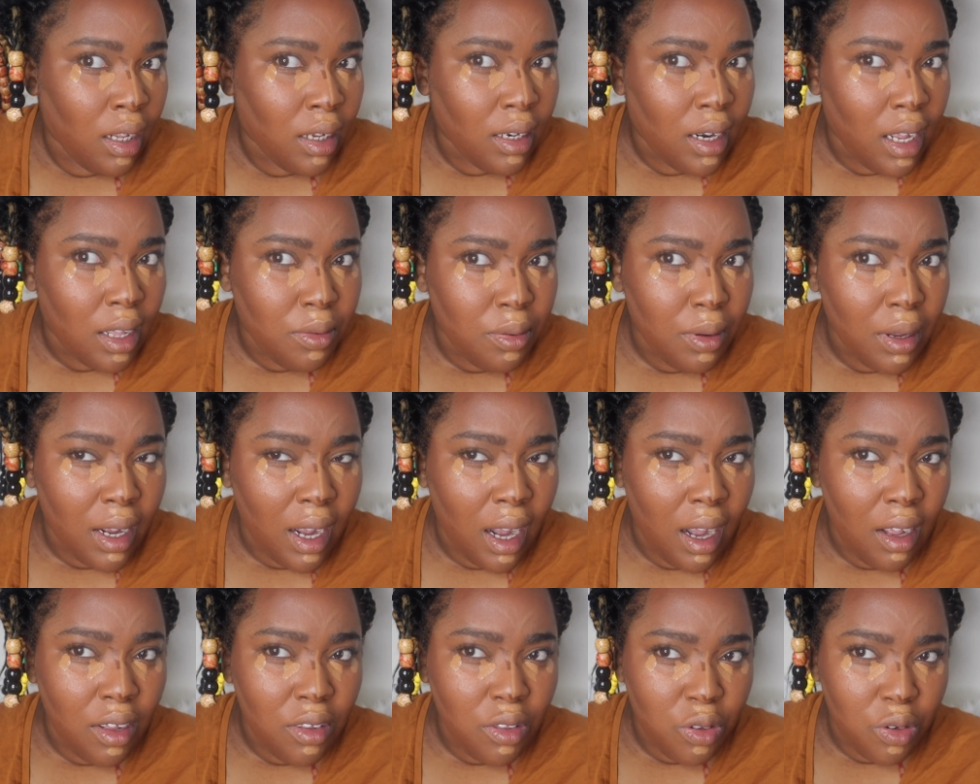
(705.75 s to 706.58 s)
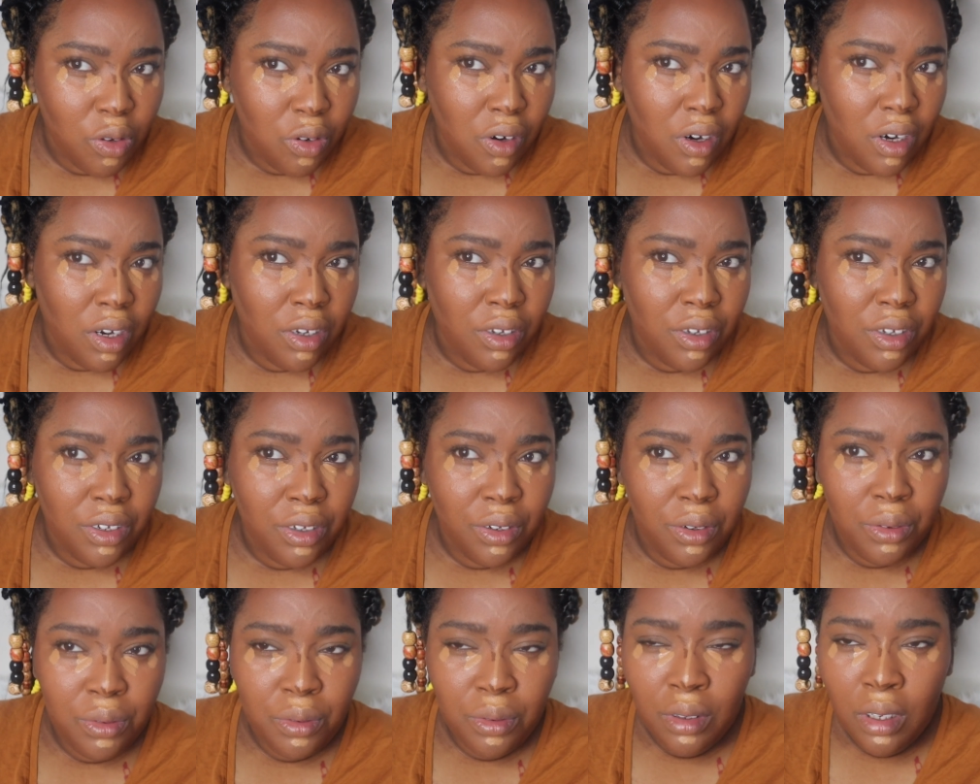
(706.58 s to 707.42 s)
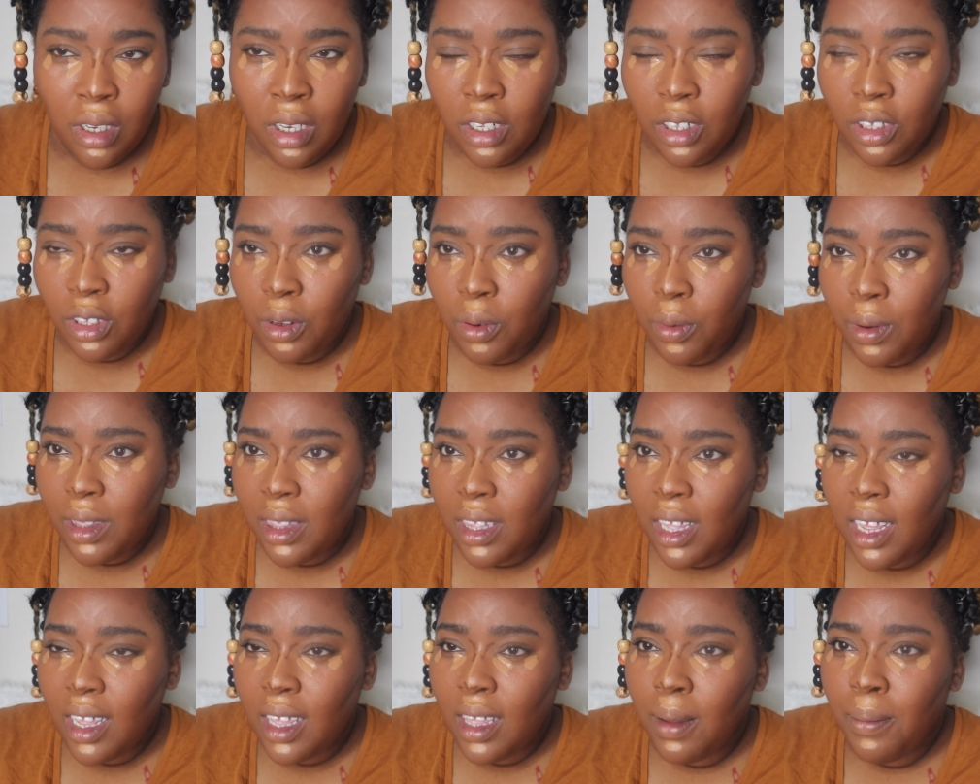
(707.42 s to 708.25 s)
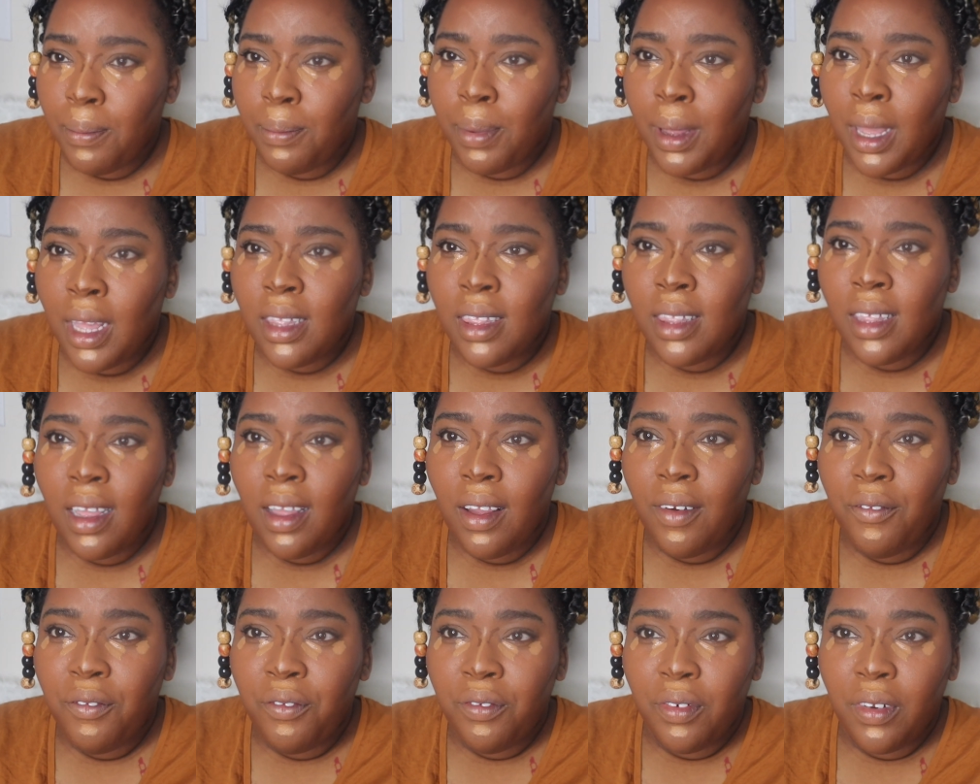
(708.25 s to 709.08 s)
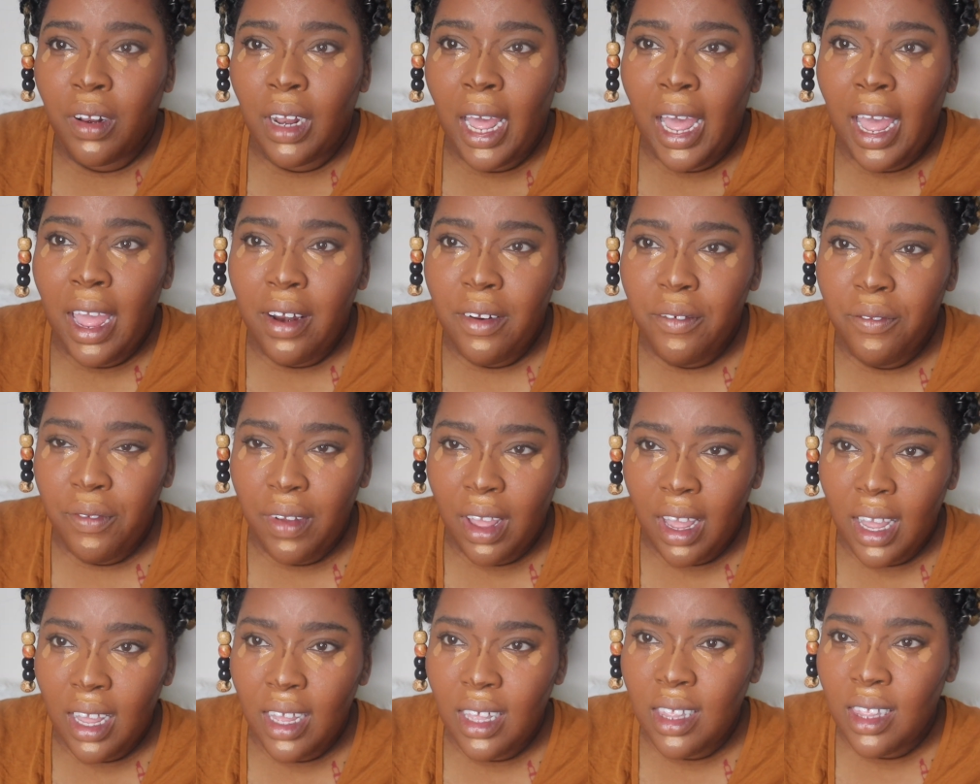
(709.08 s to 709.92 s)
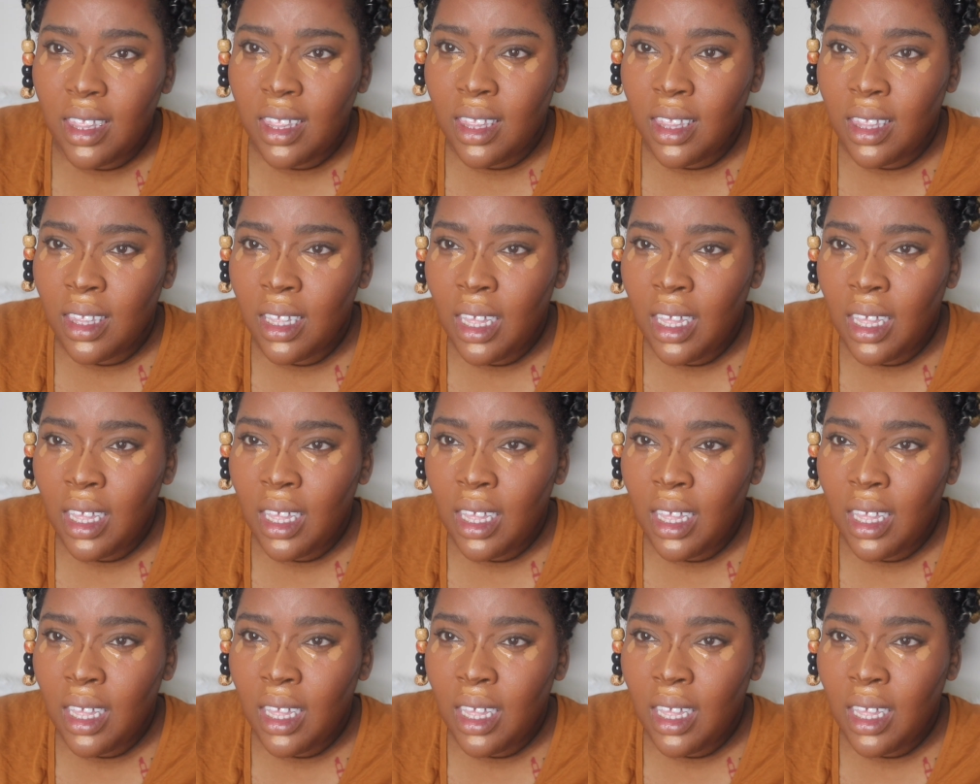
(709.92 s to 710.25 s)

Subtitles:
That's what contouring do. So it take your basic flat face